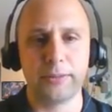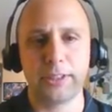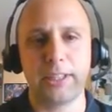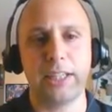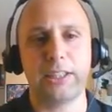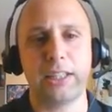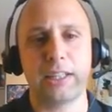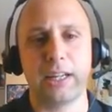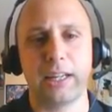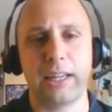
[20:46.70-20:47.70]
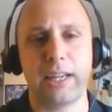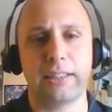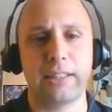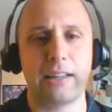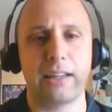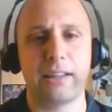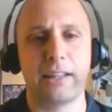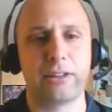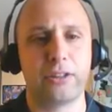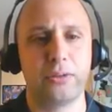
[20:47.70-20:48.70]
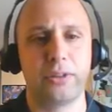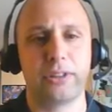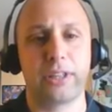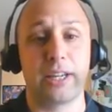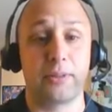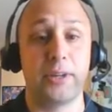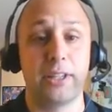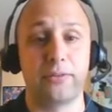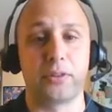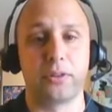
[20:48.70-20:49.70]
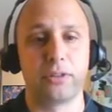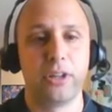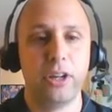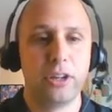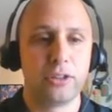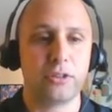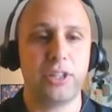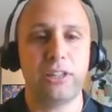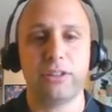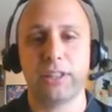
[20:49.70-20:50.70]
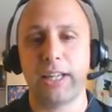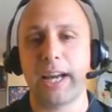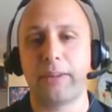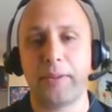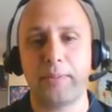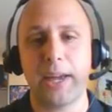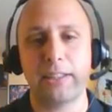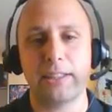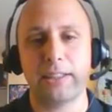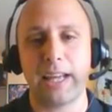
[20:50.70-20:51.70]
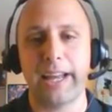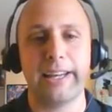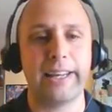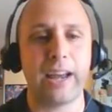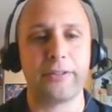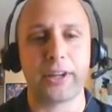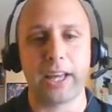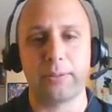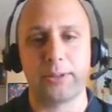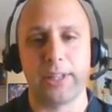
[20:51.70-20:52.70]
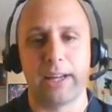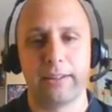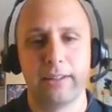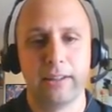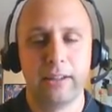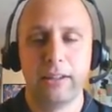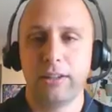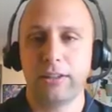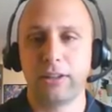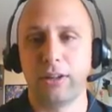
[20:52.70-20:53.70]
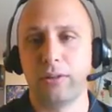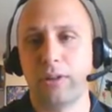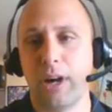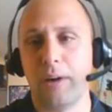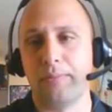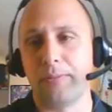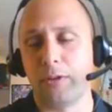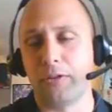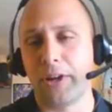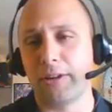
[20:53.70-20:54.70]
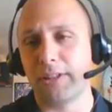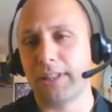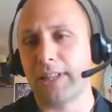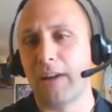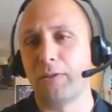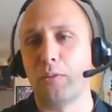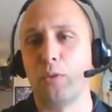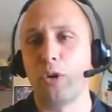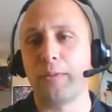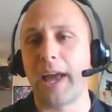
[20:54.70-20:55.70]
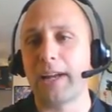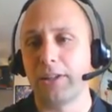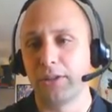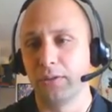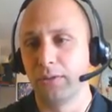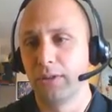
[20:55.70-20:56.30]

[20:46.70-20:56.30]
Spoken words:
Teaching ESL, ELL students, it can be difficult. So teachers, they got to be patient and never get upset. Over here it says have a warm attitude.